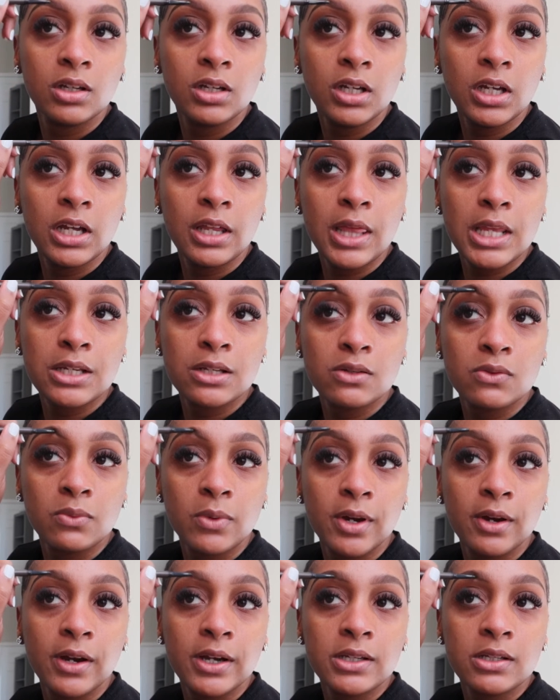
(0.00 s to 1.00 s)
And this is
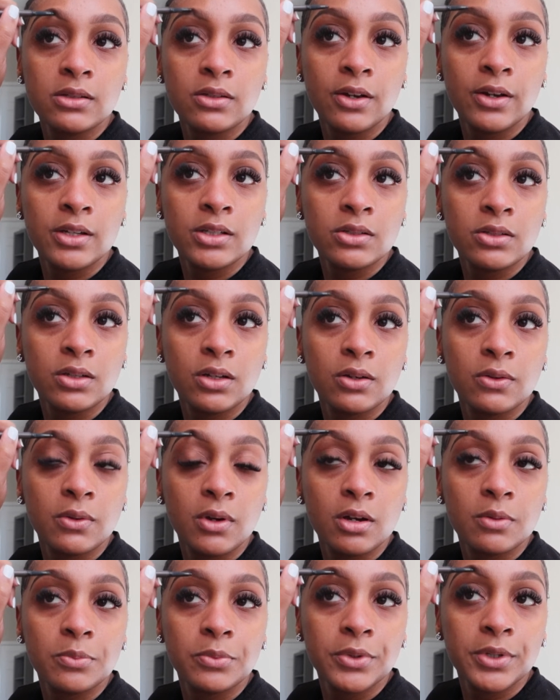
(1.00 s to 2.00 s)
where I start to go
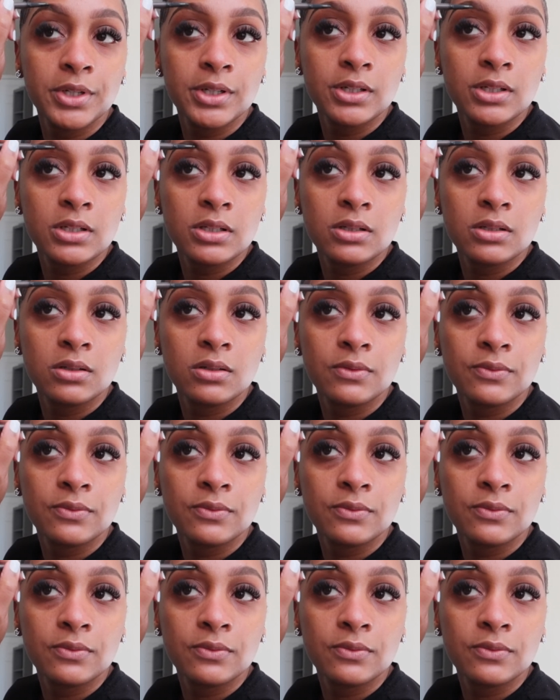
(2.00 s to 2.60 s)
upwards.